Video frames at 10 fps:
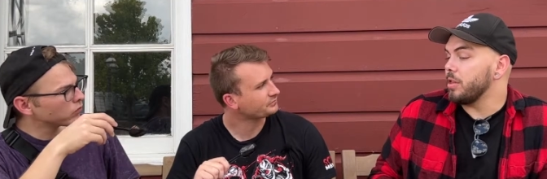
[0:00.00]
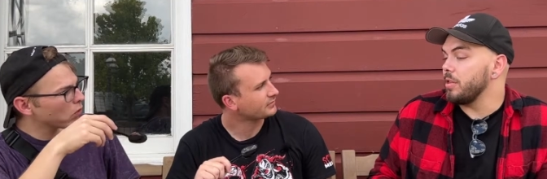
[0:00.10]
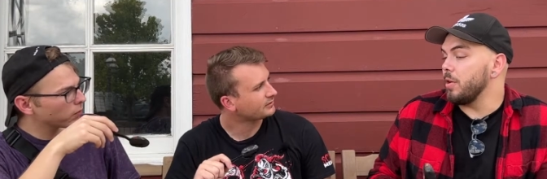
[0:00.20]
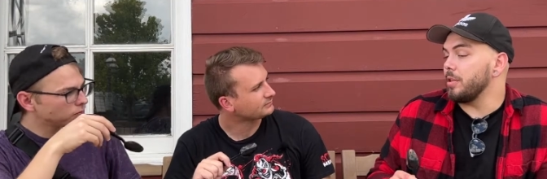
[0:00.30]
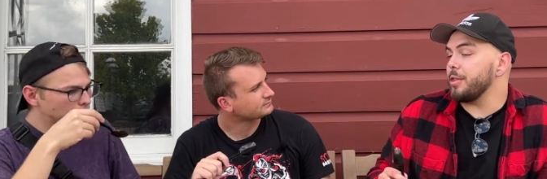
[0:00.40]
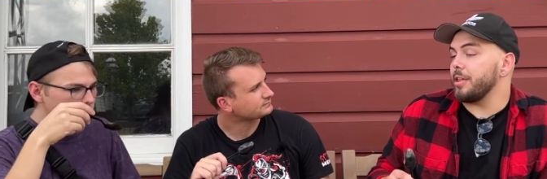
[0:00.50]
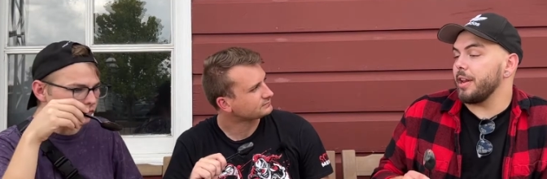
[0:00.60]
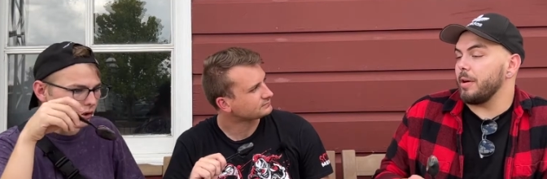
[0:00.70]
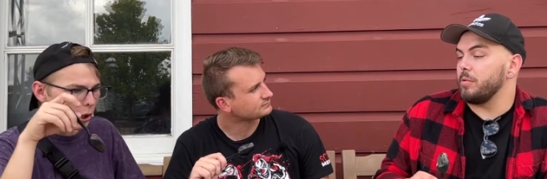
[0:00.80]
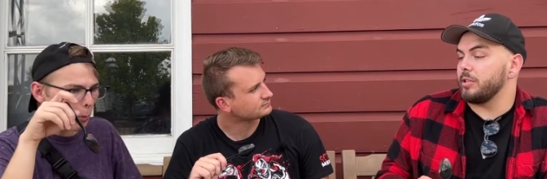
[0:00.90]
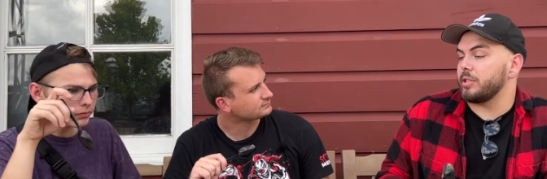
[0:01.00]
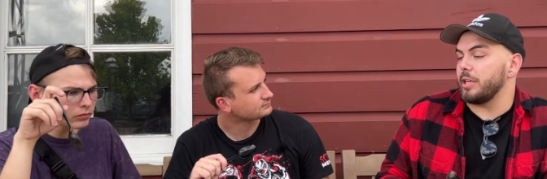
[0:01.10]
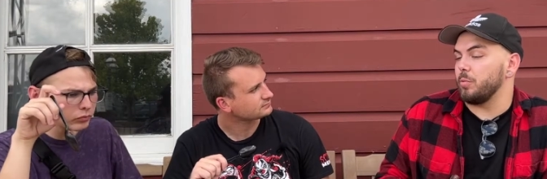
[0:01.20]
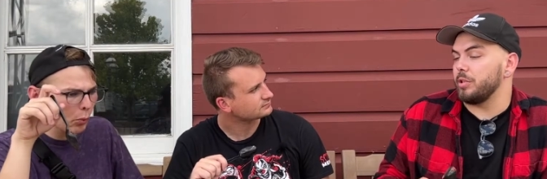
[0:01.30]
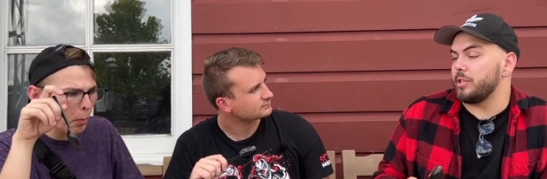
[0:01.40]
Speaker 1: the only thing that I would
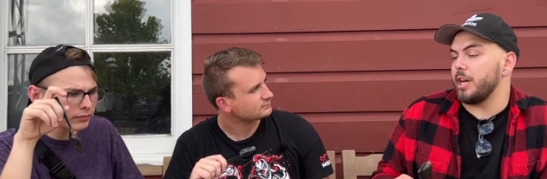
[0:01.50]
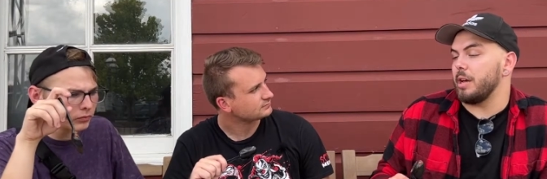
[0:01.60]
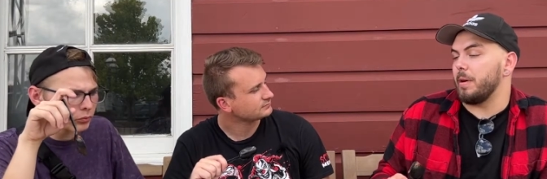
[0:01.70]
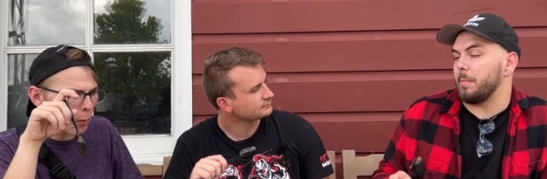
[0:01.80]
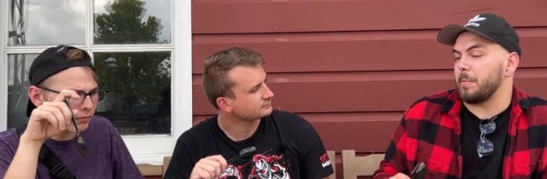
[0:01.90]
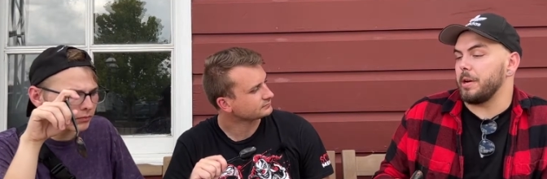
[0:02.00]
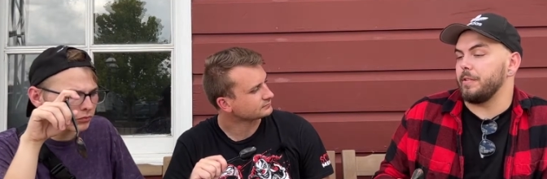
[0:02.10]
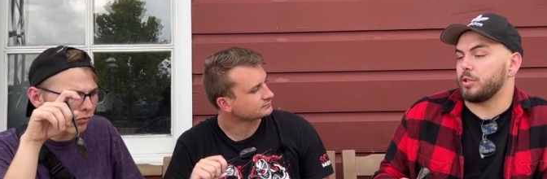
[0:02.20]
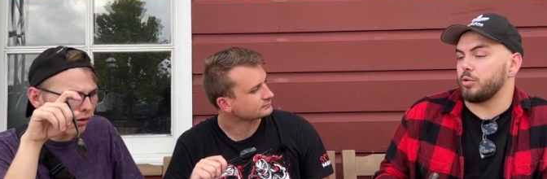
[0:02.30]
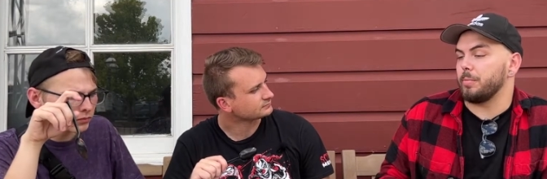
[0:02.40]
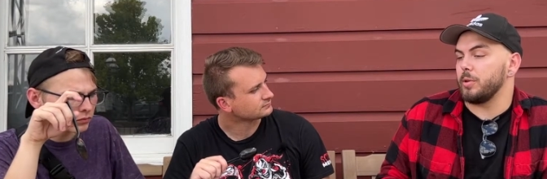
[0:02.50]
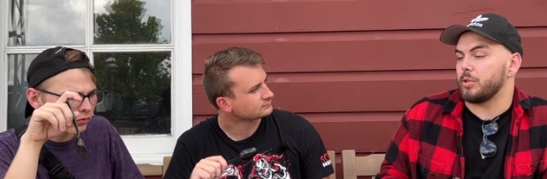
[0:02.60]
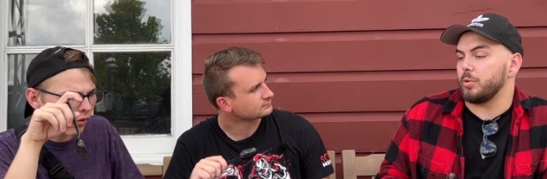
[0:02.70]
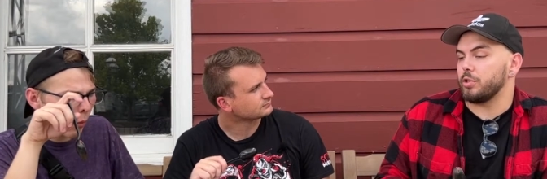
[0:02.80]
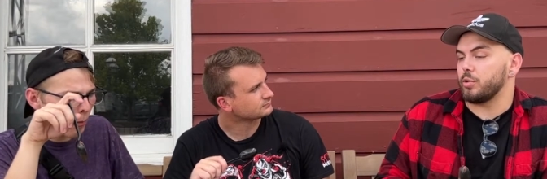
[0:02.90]
say about previous
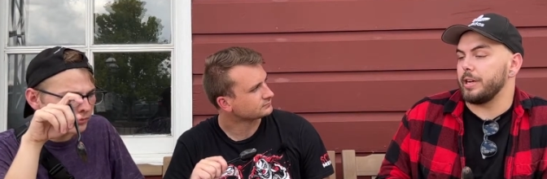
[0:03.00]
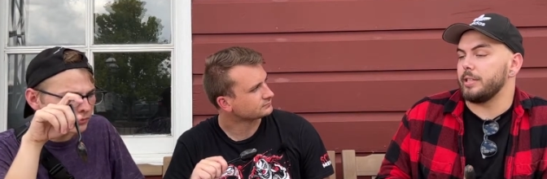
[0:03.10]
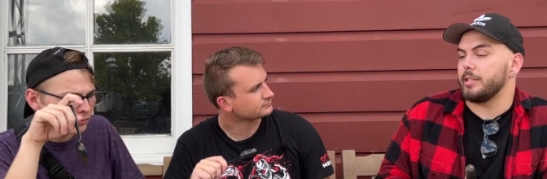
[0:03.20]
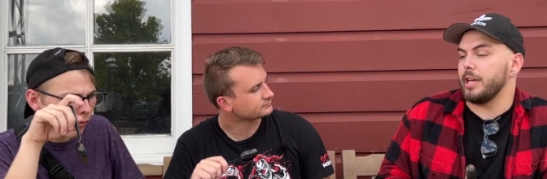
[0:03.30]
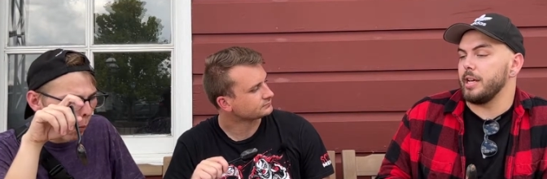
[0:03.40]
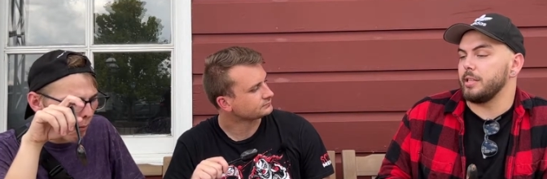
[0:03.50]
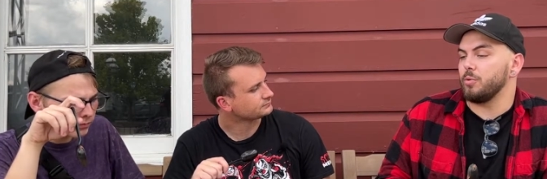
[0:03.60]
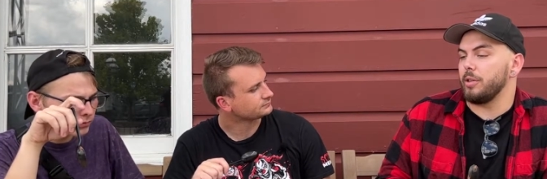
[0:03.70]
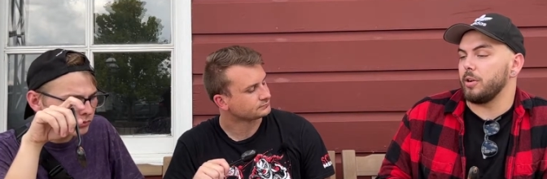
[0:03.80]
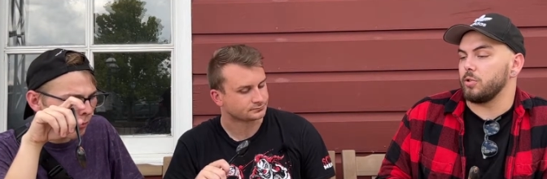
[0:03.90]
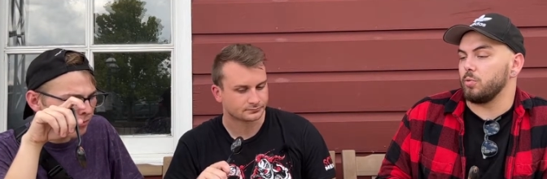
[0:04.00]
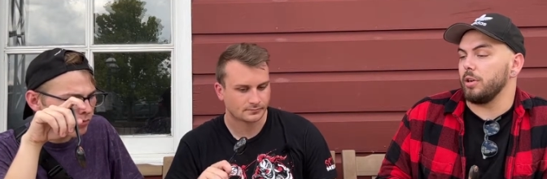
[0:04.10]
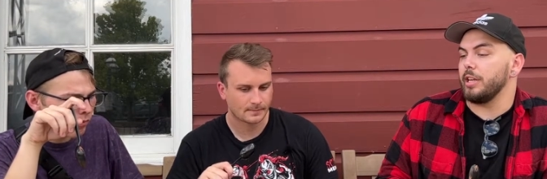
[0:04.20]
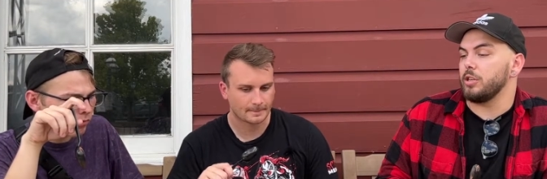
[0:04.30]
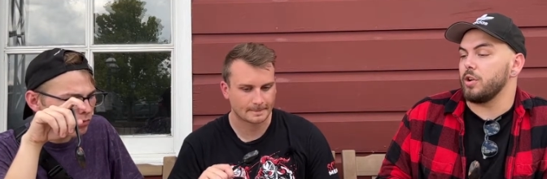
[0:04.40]
Tribute Store treats is when they're
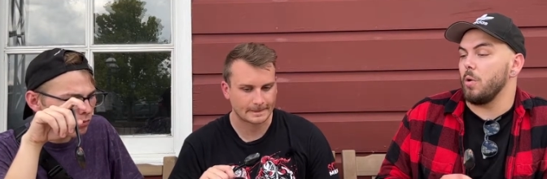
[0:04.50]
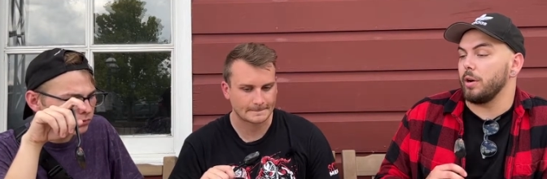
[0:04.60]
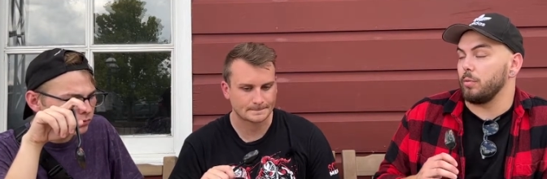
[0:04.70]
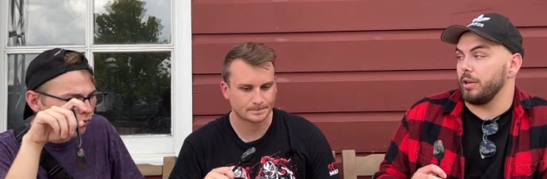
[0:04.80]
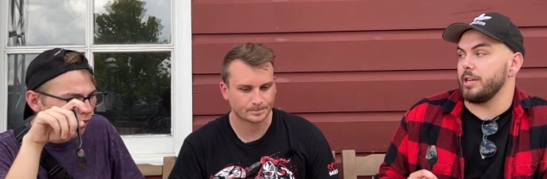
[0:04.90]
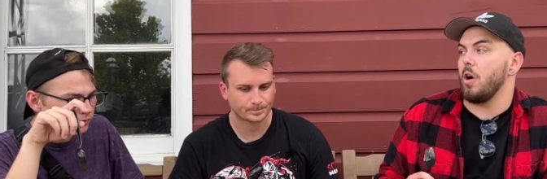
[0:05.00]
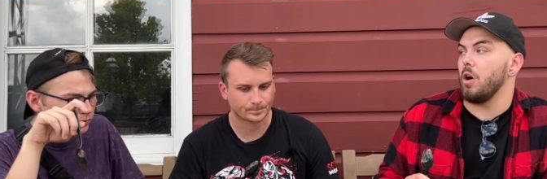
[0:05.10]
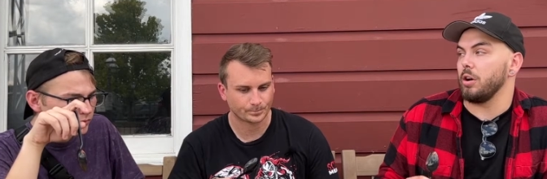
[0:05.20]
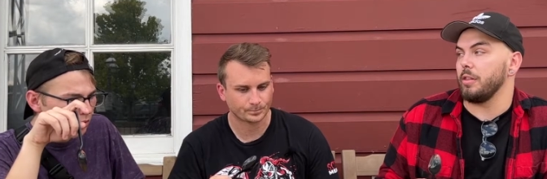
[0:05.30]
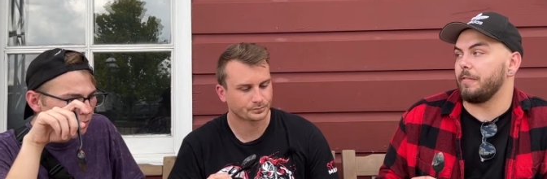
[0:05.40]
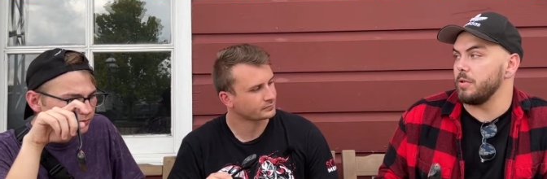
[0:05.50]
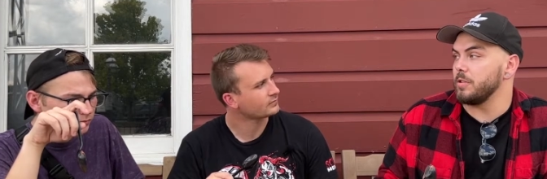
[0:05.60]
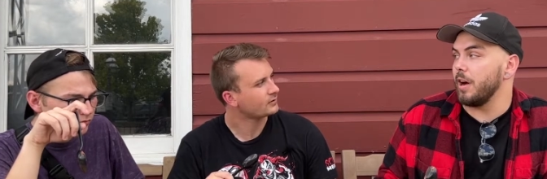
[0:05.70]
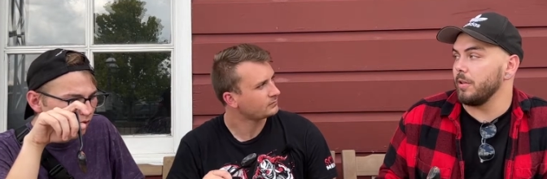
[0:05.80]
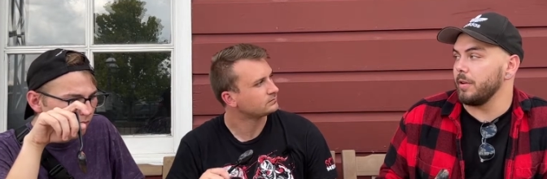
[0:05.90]
really going really hard on the
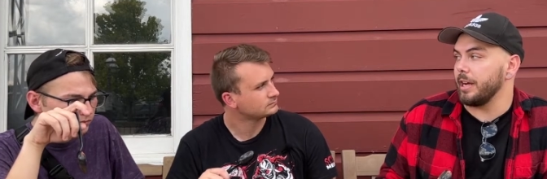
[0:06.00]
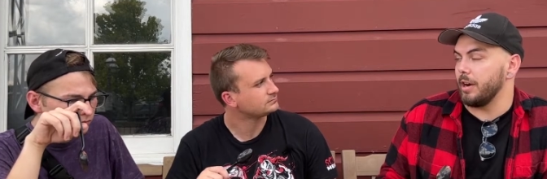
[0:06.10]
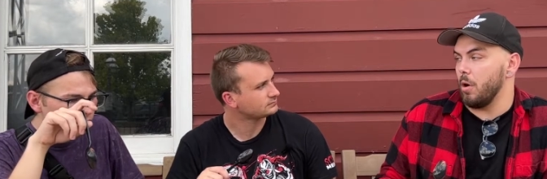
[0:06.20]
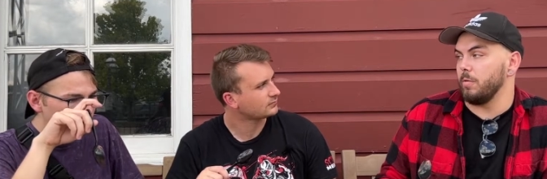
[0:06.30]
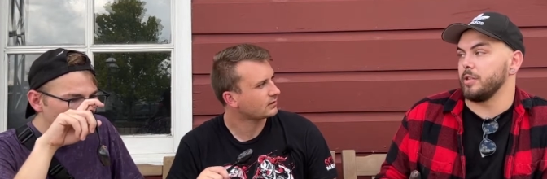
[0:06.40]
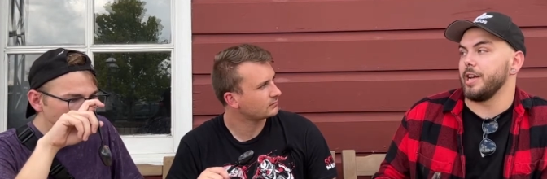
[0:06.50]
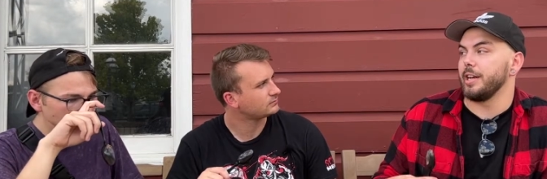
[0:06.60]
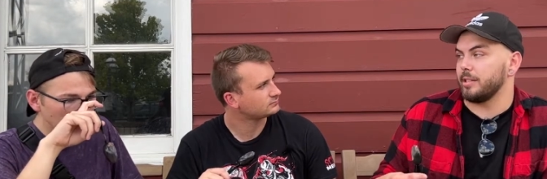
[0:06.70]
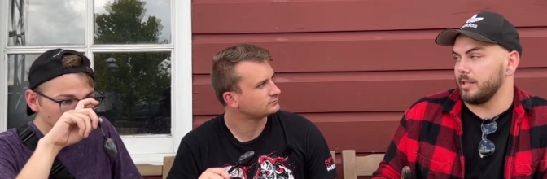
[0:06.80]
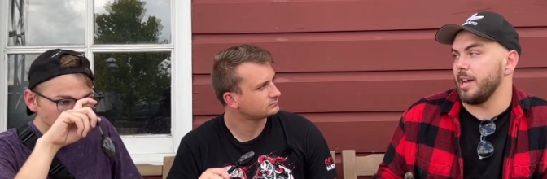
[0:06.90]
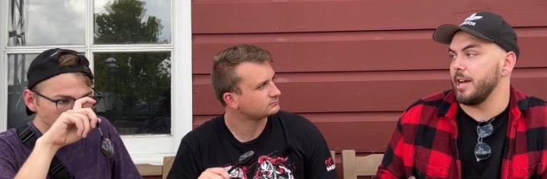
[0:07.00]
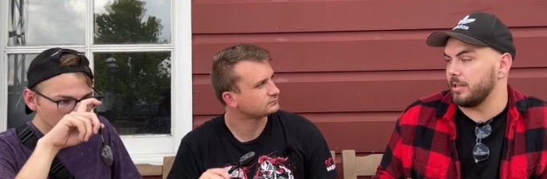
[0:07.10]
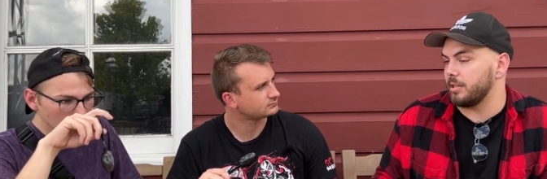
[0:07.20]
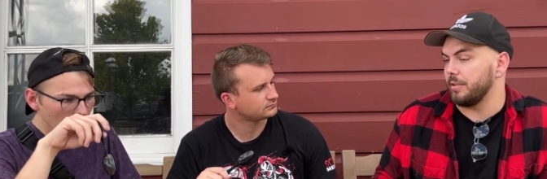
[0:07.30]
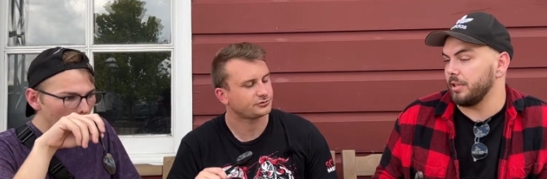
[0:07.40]
food coloring, it overtakes the
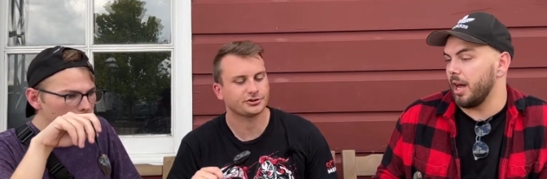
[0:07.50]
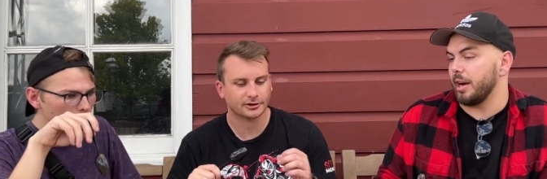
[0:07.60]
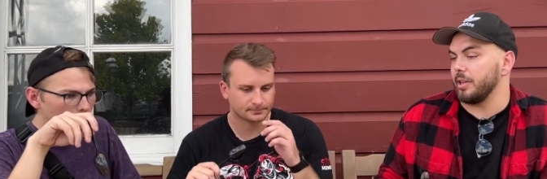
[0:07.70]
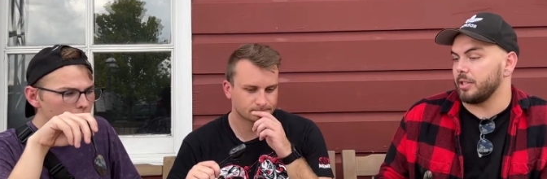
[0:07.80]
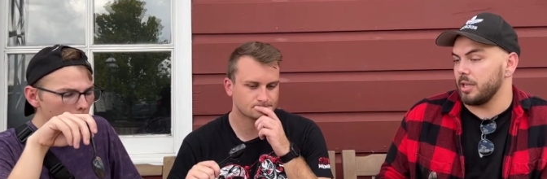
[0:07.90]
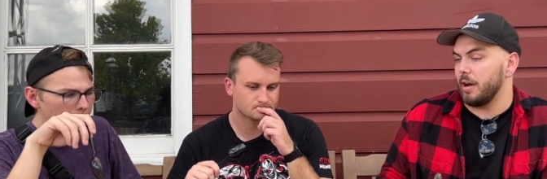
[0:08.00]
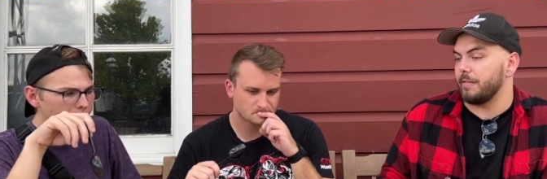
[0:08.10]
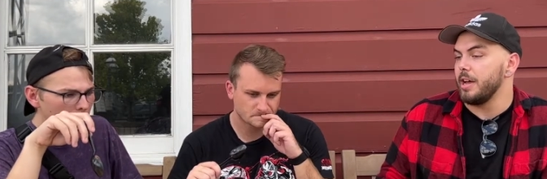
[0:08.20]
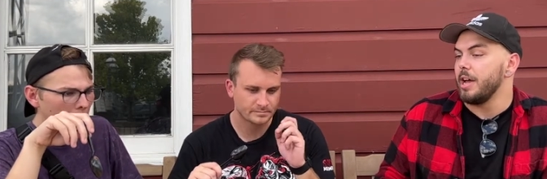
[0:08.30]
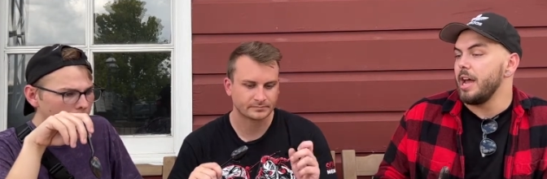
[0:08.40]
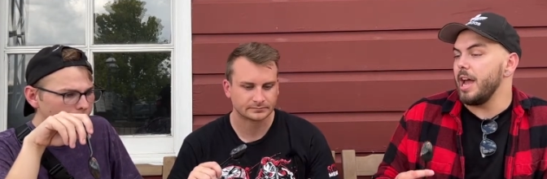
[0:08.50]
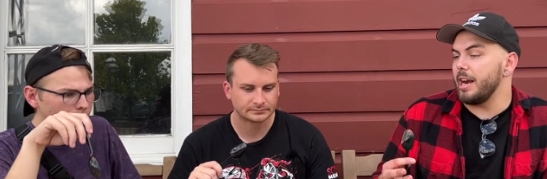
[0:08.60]
taste of a lot of the stuff. Yeah.